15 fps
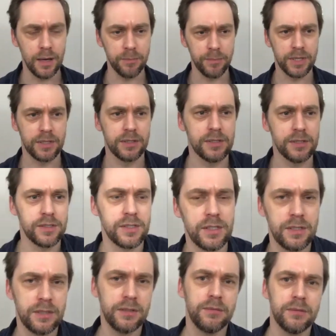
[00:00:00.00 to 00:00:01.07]
because
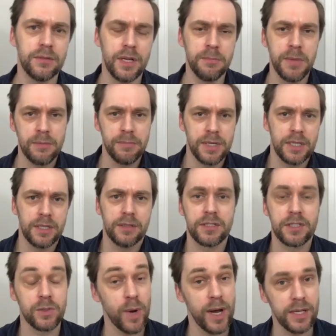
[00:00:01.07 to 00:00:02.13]
maybe
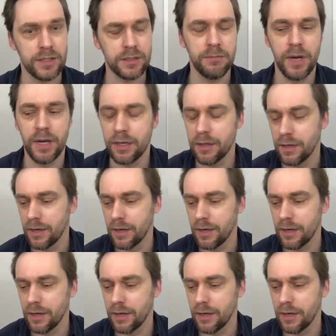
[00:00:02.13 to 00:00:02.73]
sweat may